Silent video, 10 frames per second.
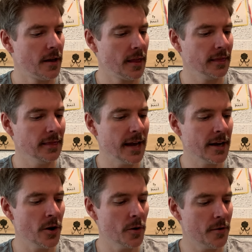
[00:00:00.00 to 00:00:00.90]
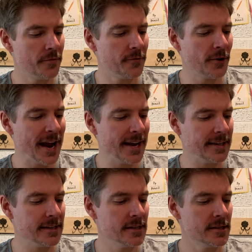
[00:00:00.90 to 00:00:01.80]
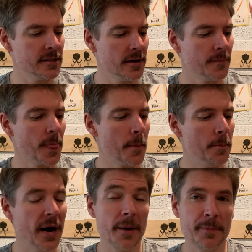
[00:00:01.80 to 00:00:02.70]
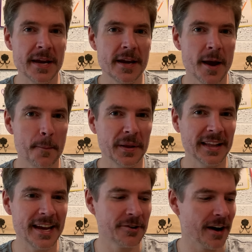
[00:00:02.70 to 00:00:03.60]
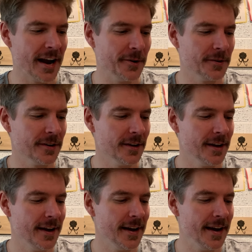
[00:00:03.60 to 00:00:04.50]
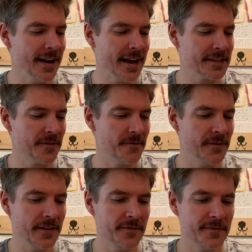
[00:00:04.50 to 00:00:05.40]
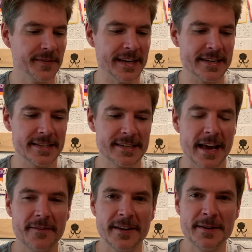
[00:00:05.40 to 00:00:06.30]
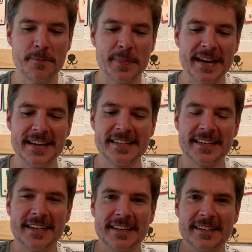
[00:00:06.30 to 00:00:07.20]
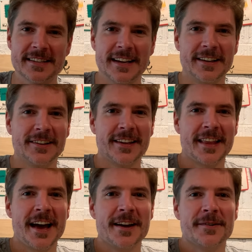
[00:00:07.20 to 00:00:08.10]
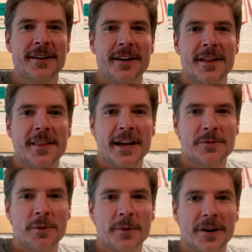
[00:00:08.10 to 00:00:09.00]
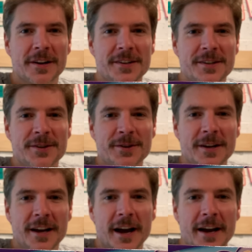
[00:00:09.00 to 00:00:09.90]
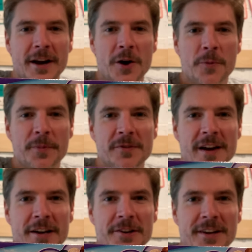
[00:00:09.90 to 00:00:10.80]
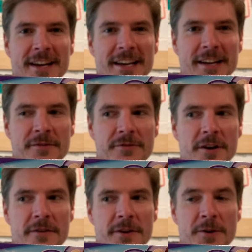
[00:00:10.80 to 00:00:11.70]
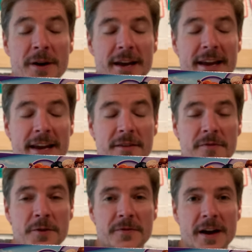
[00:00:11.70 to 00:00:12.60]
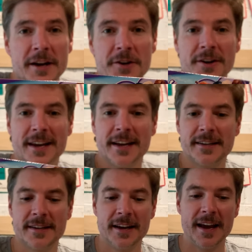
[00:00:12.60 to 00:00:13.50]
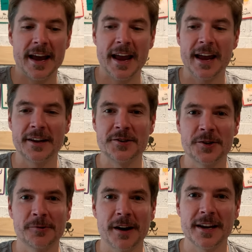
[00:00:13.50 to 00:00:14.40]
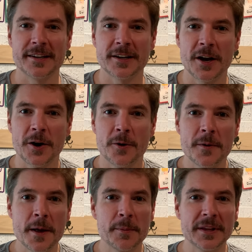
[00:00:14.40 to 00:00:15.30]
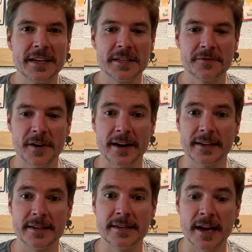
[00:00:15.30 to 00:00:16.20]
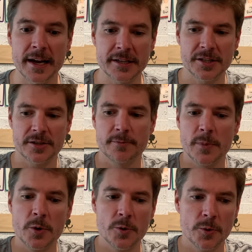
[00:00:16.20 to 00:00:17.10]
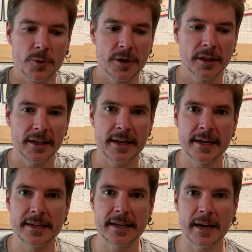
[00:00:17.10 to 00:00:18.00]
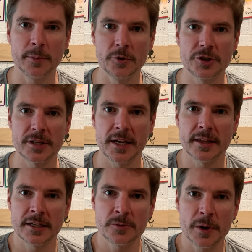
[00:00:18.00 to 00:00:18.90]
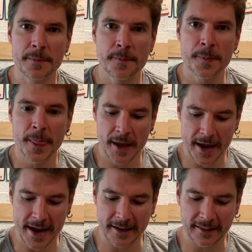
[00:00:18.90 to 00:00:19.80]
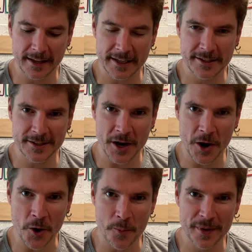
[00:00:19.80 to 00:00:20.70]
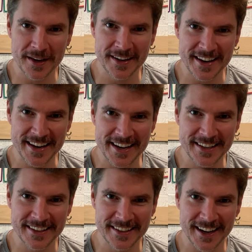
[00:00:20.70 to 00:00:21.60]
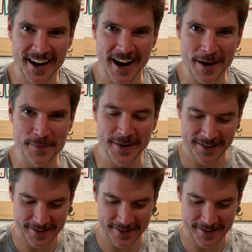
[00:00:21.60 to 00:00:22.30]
Lego Friends Puppy Playground. It has 57 pieces. Take a look at that. That's what we're going to do. I hope you've got your kit in front of you. If you've got your kit and you're ready to go, please find a nice, smooth, clean table just like this one, and let's open it up.